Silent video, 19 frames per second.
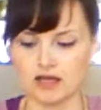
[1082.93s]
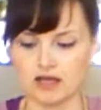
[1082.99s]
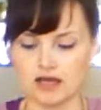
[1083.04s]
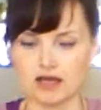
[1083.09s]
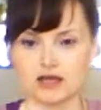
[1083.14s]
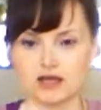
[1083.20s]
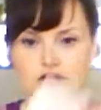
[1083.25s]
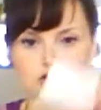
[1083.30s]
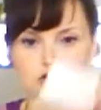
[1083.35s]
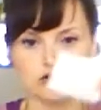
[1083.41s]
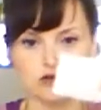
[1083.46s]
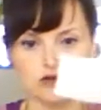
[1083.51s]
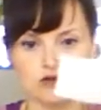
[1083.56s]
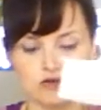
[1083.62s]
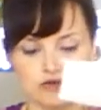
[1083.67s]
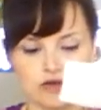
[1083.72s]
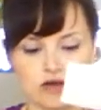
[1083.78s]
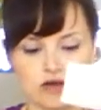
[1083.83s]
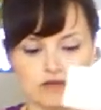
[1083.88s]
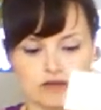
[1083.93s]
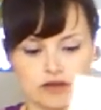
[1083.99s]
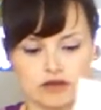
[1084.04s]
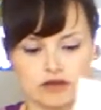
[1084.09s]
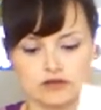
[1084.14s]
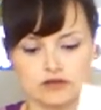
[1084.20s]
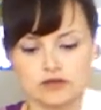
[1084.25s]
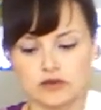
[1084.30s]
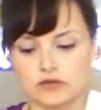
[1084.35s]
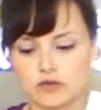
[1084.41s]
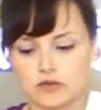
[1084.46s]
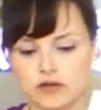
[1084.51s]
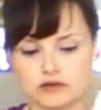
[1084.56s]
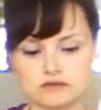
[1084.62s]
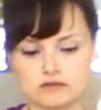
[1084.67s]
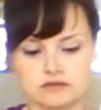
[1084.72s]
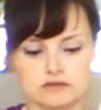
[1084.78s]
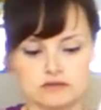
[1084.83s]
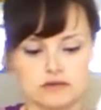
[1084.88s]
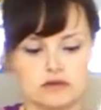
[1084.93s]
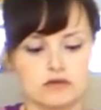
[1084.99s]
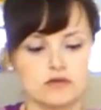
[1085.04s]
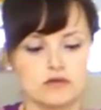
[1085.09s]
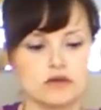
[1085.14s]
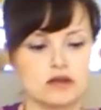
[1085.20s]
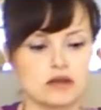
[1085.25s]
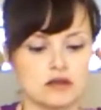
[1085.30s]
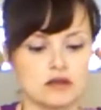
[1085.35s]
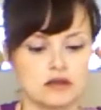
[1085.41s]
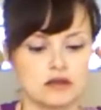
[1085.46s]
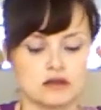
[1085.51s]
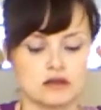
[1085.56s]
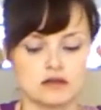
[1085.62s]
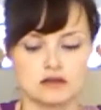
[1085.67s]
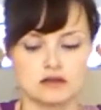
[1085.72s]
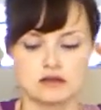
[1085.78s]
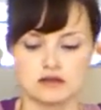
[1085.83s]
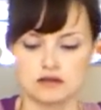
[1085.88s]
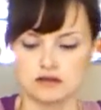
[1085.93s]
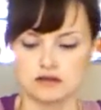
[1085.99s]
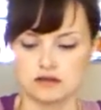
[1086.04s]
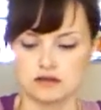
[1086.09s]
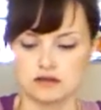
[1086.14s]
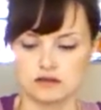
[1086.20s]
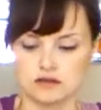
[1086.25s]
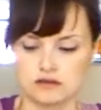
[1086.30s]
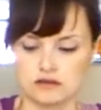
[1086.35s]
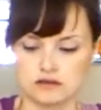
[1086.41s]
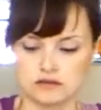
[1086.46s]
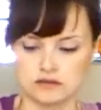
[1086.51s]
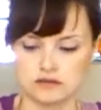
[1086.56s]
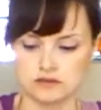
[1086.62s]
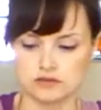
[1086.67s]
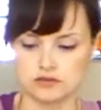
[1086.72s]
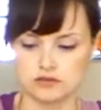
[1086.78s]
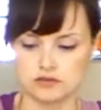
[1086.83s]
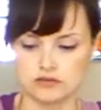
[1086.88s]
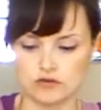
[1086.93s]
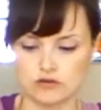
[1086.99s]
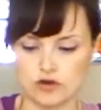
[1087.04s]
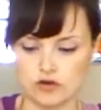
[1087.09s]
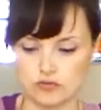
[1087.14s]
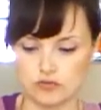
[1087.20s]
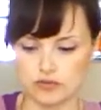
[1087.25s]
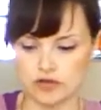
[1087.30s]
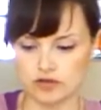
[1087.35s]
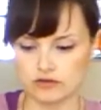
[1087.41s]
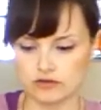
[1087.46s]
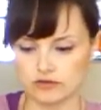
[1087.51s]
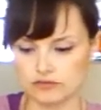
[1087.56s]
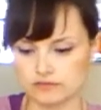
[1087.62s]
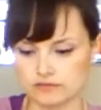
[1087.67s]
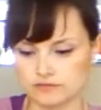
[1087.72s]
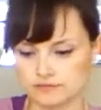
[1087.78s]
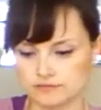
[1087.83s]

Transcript: And here you go. You have another little one. So let's do oatmeal